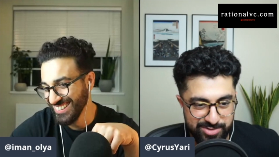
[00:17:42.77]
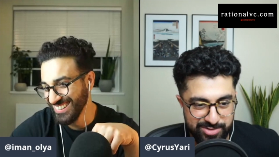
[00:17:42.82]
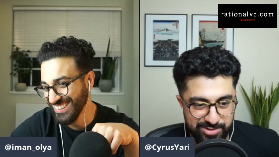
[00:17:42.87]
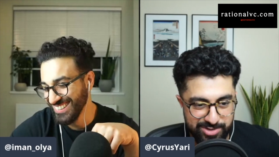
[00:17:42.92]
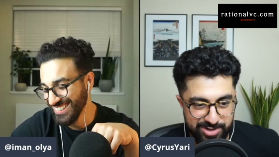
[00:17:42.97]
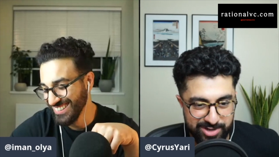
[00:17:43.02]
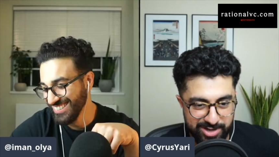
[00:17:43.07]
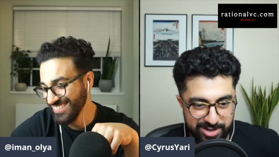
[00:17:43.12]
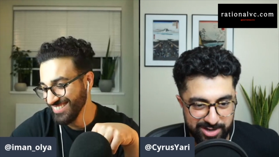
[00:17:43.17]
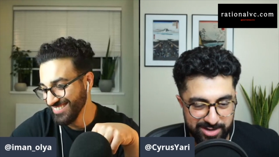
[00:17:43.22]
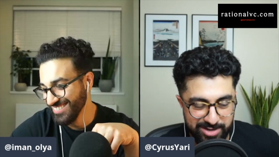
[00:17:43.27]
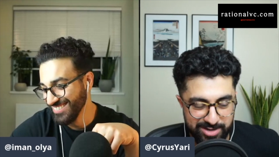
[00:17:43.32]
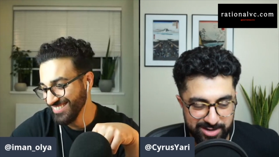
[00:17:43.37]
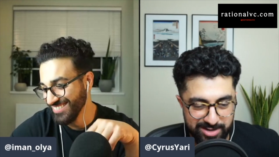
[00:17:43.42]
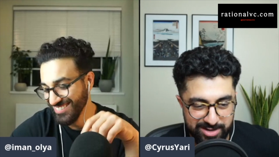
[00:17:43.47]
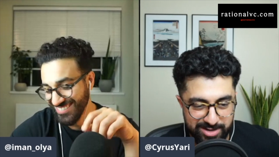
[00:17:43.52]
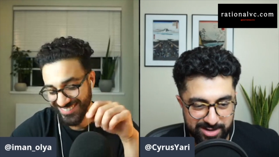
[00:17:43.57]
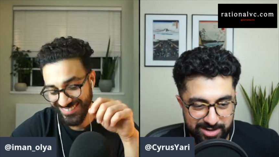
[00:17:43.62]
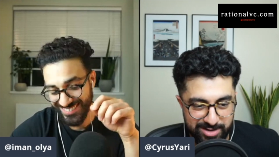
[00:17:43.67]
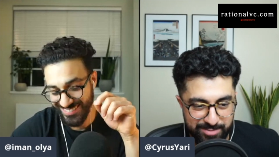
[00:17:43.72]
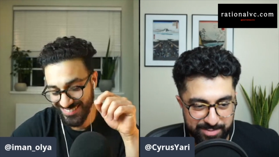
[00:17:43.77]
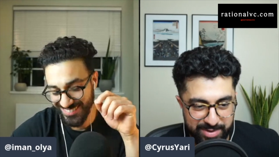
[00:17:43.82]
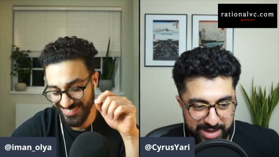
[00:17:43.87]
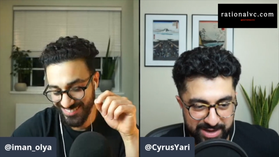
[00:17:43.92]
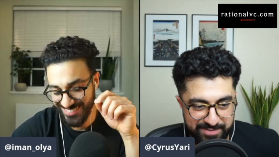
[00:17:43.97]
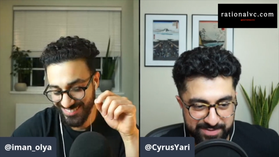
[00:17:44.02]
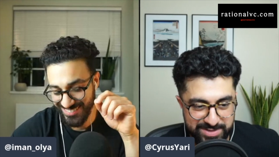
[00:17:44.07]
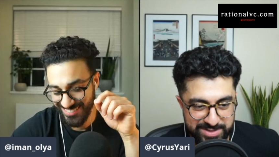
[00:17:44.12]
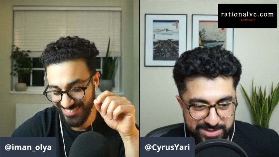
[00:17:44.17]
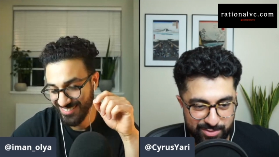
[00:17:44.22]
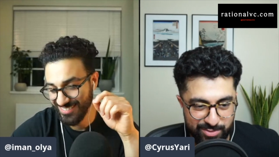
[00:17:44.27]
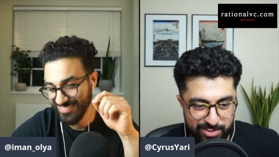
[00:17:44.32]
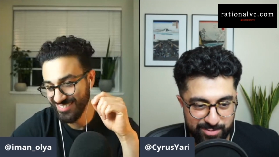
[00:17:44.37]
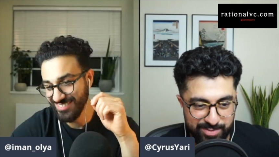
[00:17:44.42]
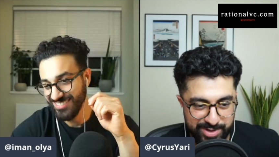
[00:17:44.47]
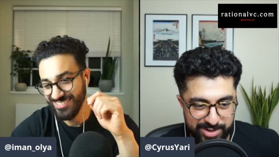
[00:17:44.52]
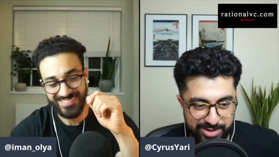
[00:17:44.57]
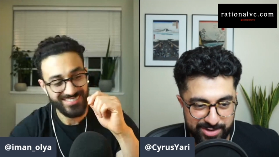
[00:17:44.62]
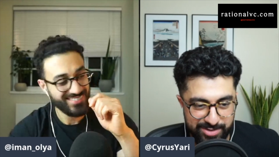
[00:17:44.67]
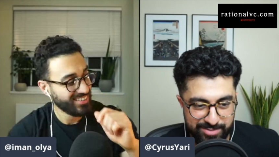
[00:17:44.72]
Speaker 1: you can pay for school,
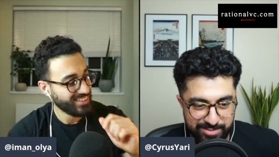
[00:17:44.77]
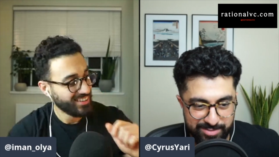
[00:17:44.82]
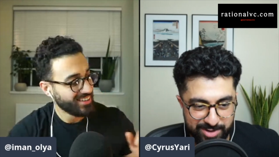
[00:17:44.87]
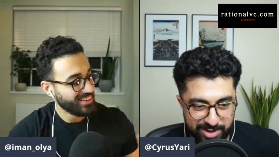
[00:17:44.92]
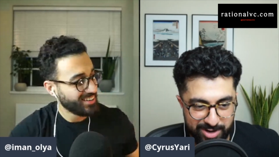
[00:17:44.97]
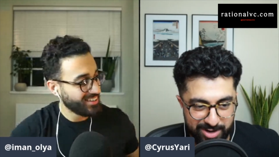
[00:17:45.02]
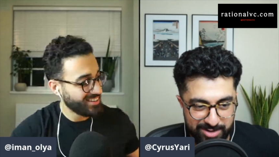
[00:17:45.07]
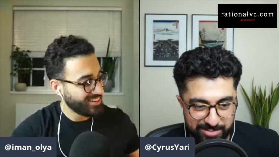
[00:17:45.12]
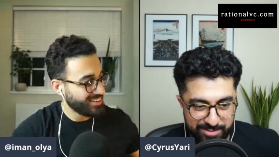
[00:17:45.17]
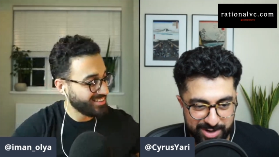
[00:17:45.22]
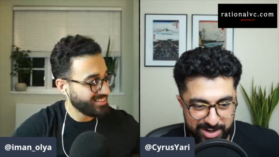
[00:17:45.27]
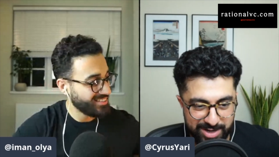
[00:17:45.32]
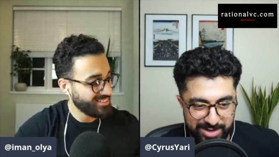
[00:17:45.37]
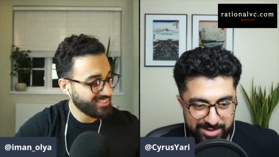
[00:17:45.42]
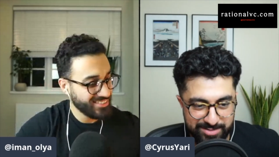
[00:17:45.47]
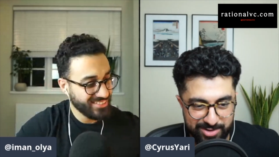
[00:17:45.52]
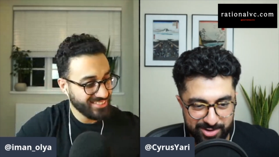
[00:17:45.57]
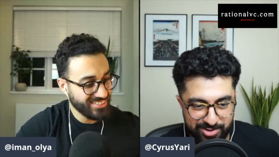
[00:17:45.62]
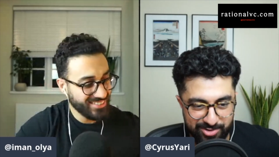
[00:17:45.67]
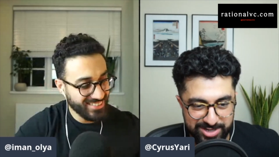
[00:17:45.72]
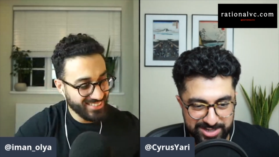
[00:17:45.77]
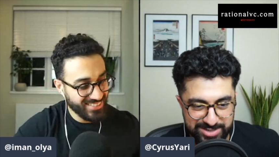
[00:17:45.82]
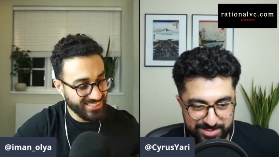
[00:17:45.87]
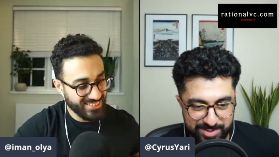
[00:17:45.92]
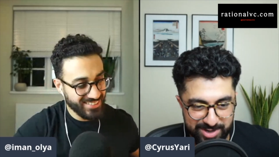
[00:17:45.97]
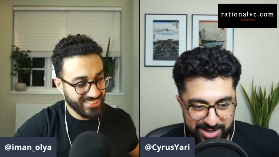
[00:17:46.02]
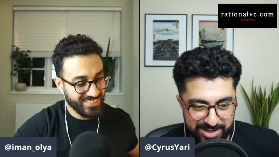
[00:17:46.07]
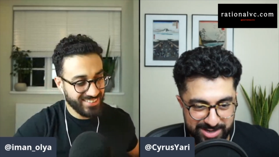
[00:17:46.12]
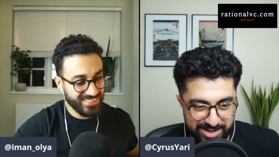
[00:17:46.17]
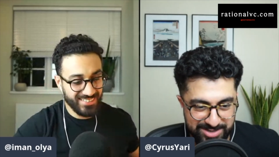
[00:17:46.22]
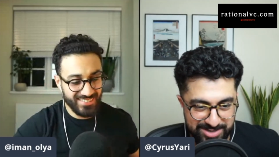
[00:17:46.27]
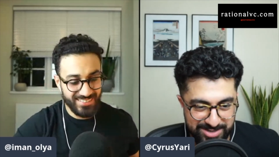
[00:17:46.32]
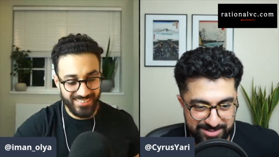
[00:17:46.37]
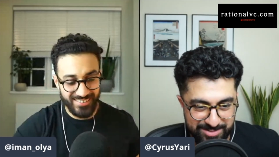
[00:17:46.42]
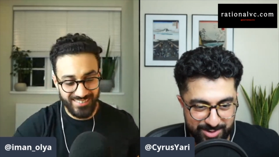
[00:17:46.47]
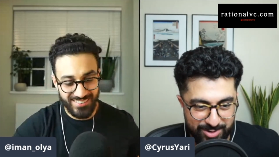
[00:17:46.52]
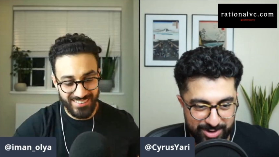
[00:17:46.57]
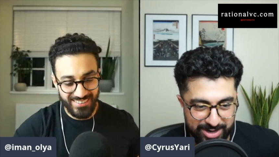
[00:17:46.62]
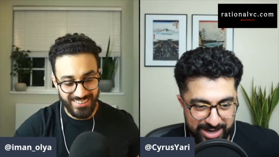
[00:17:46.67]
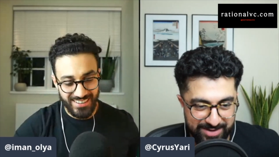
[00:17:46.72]
but you can't buy charisma. It doesn't
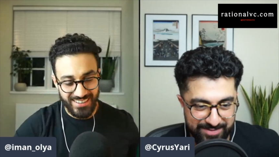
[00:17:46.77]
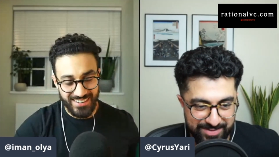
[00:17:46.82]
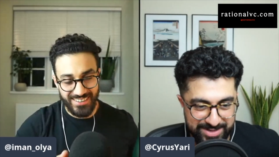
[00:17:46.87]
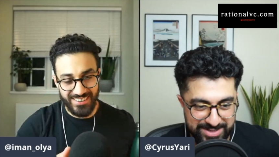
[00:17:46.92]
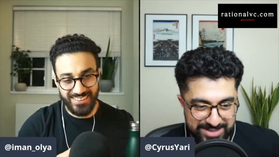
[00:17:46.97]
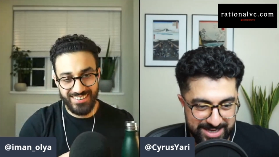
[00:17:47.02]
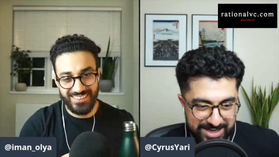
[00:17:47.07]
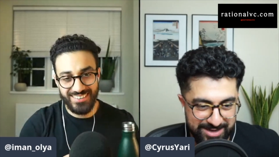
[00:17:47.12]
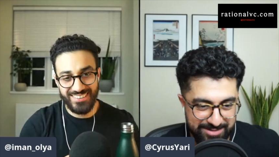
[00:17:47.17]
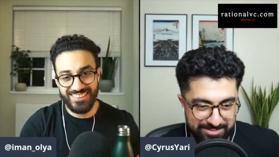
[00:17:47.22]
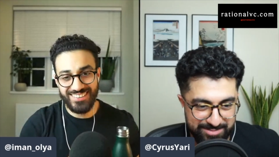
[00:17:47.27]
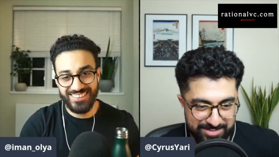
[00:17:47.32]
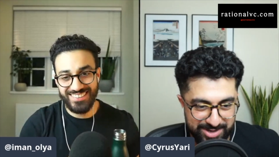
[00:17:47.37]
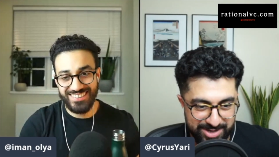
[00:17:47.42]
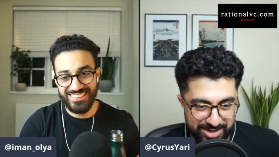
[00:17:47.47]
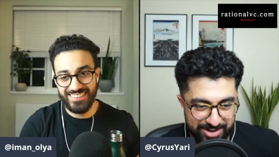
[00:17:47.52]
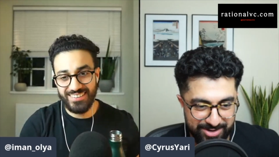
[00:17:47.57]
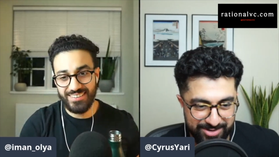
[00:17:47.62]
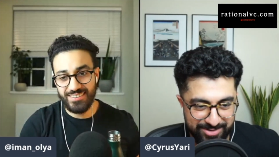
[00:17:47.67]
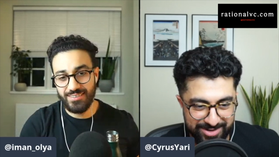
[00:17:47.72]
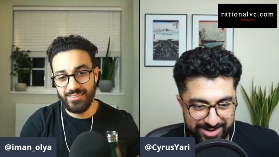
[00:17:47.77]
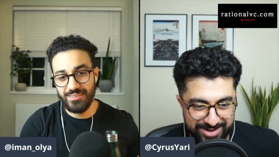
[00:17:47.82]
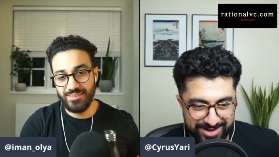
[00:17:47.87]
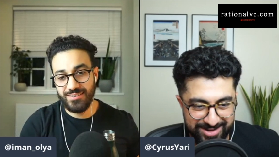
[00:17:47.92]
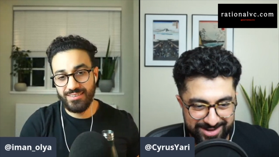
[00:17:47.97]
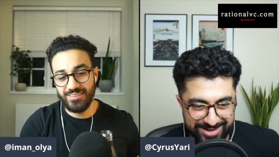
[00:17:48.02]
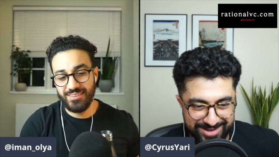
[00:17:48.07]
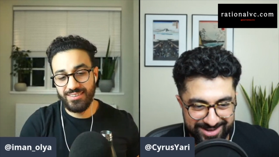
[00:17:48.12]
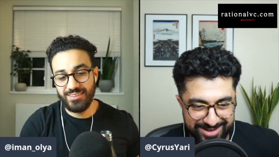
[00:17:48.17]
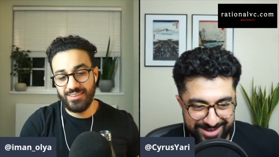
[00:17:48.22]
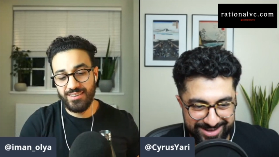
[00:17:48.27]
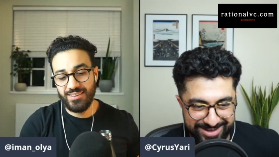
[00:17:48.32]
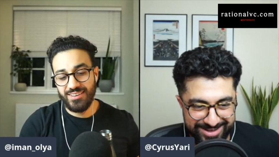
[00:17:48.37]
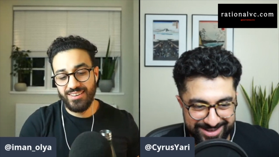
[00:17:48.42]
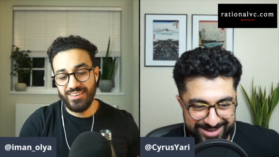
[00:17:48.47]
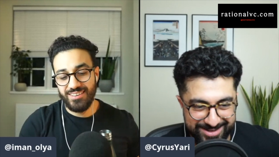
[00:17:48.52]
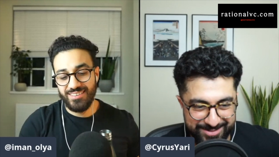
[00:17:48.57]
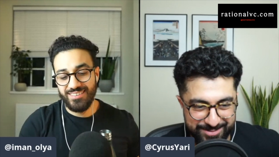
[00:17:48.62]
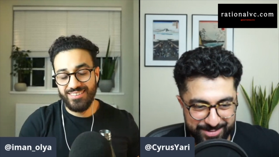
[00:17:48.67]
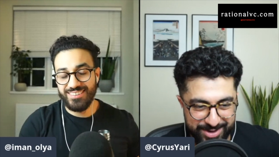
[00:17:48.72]
quite have the same, you know,
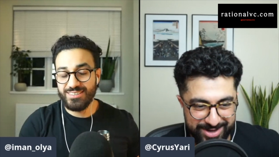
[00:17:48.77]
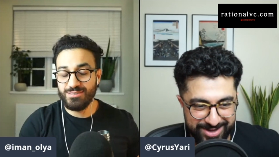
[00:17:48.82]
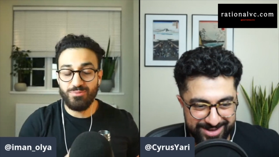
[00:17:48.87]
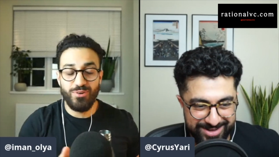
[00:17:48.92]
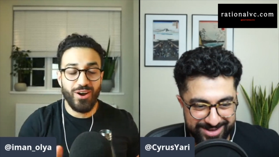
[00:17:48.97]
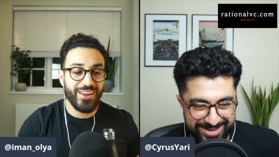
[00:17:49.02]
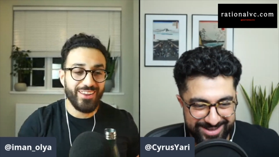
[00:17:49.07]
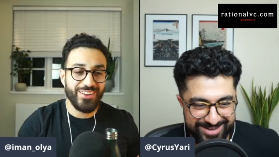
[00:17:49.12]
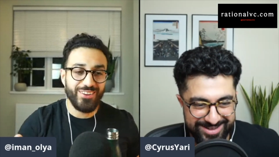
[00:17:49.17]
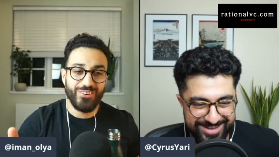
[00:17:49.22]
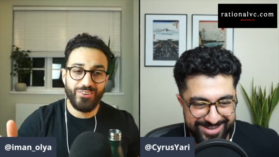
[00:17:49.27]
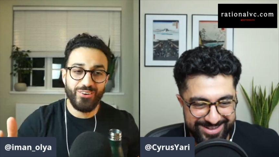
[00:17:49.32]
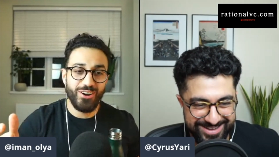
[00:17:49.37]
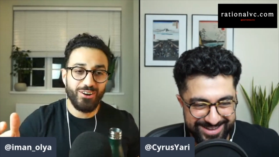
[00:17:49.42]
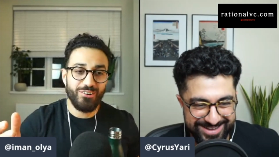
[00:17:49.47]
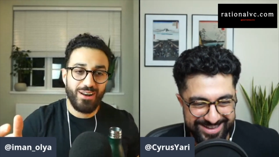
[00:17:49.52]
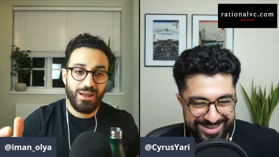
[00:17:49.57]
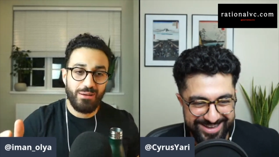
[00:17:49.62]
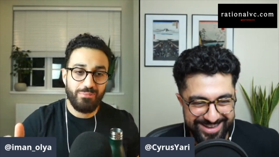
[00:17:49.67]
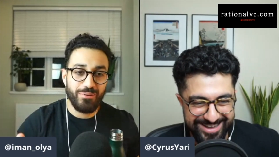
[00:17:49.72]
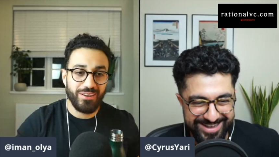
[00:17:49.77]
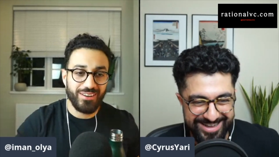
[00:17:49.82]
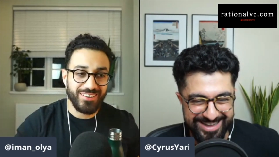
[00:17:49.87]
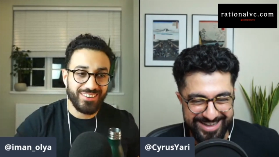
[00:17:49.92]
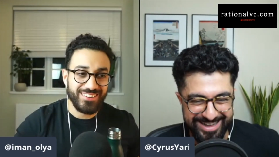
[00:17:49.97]
but
Speaker 2: that's why you're not a rapper.